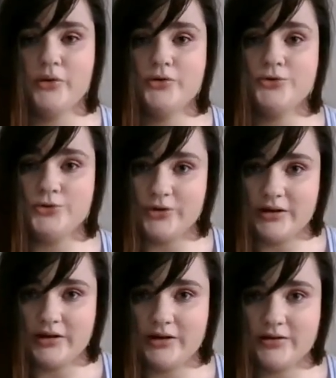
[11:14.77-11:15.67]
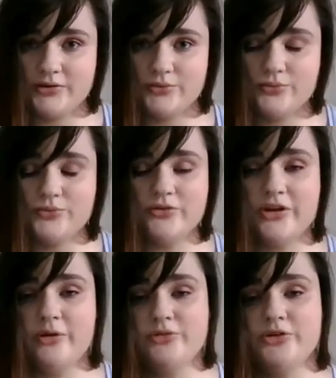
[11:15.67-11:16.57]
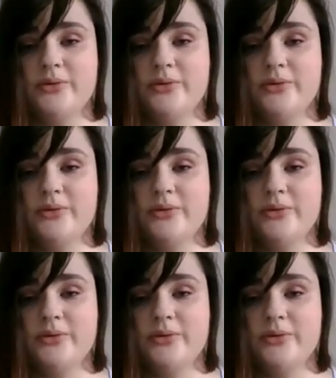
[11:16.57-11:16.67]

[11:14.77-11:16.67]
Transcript: Treating it just helps you